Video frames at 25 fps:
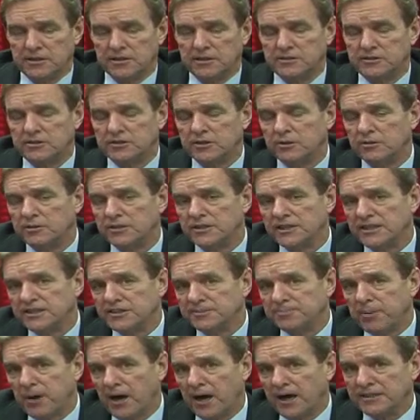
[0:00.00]
So it is
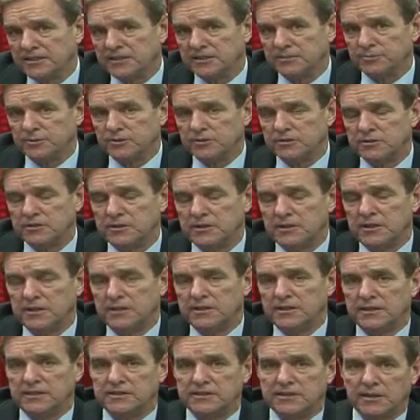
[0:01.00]
possible
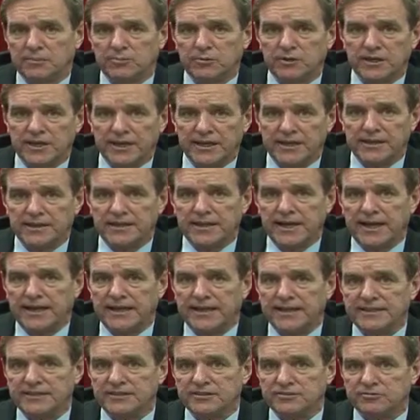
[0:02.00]
that someone in that
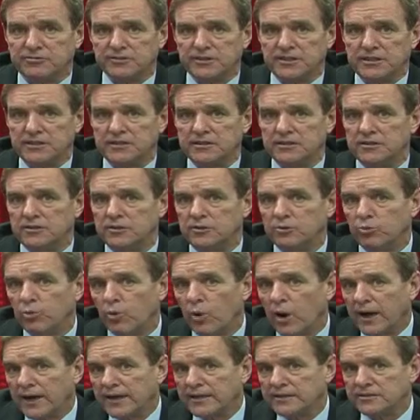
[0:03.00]
industry who
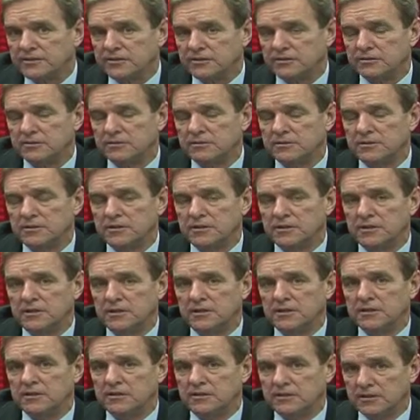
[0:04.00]
wanted to
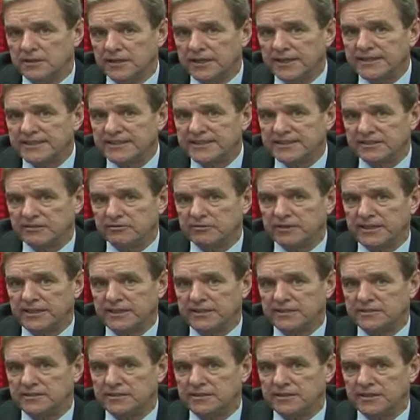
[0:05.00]
could integrate
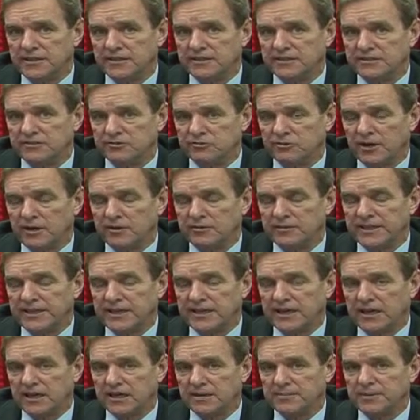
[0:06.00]
into the underground
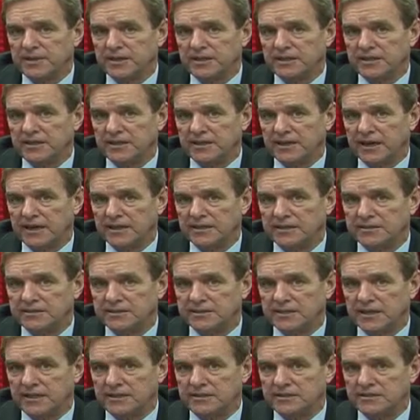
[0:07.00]
economy in the United
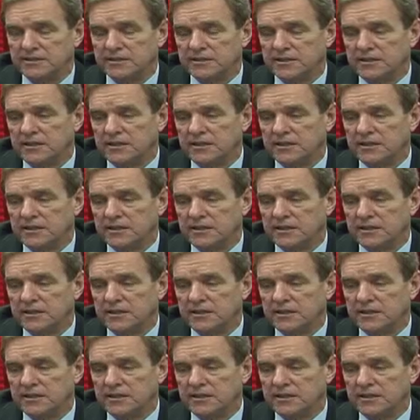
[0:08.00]
States